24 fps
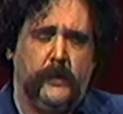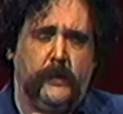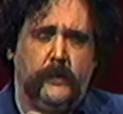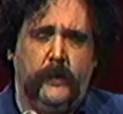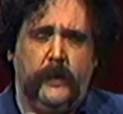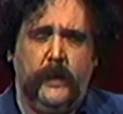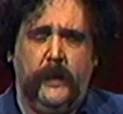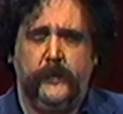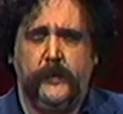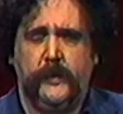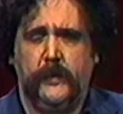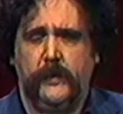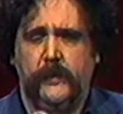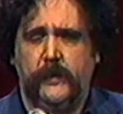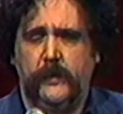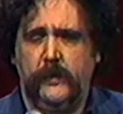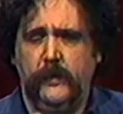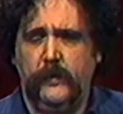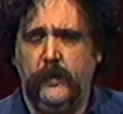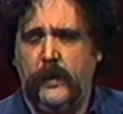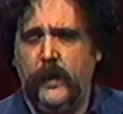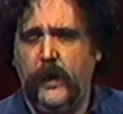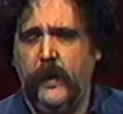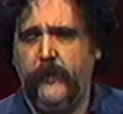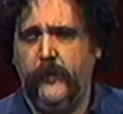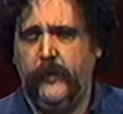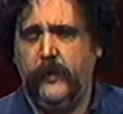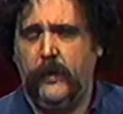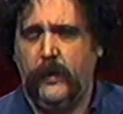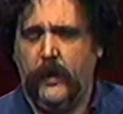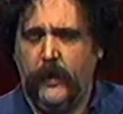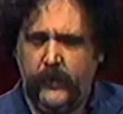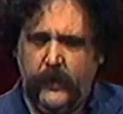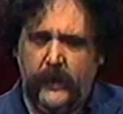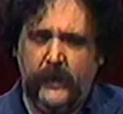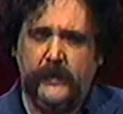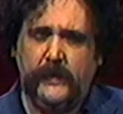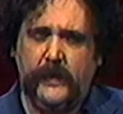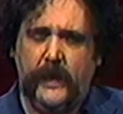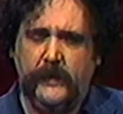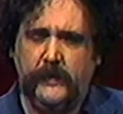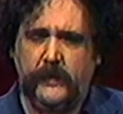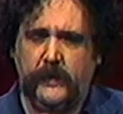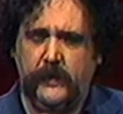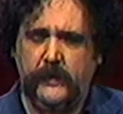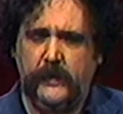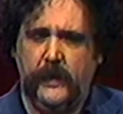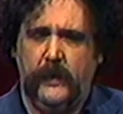New Hampshire has a new governor. I mean,
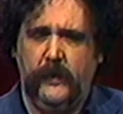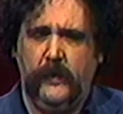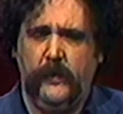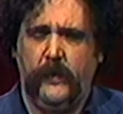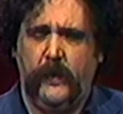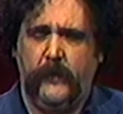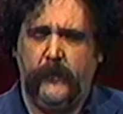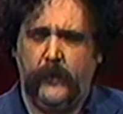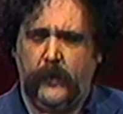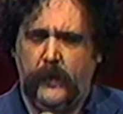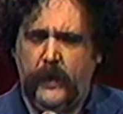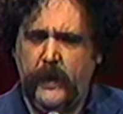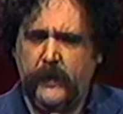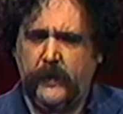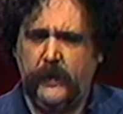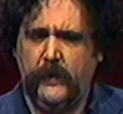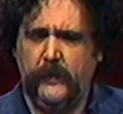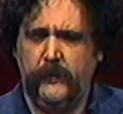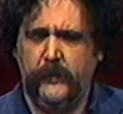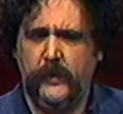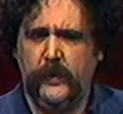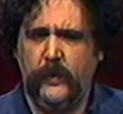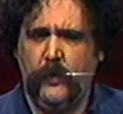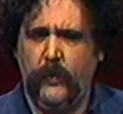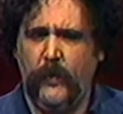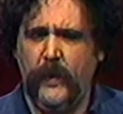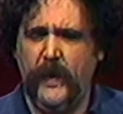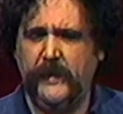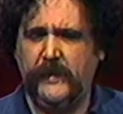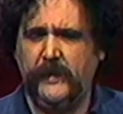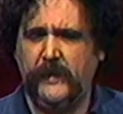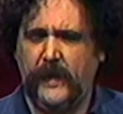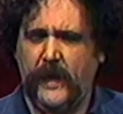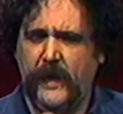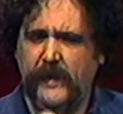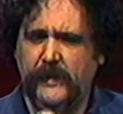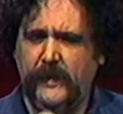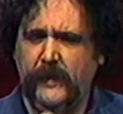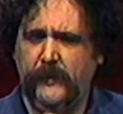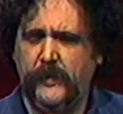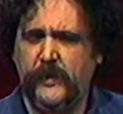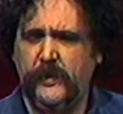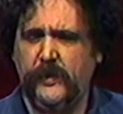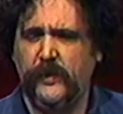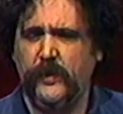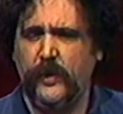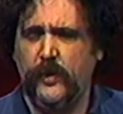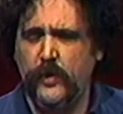actually, it's not new. They've elected him twice. The guy's
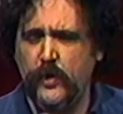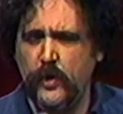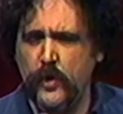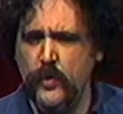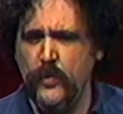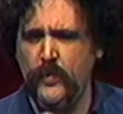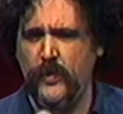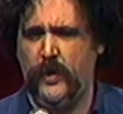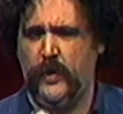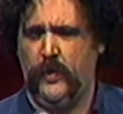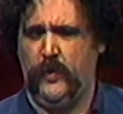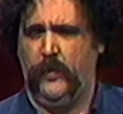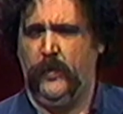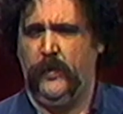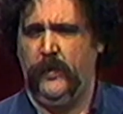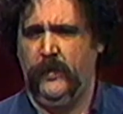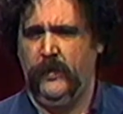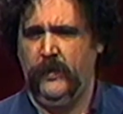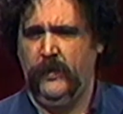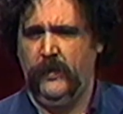name's Sununu.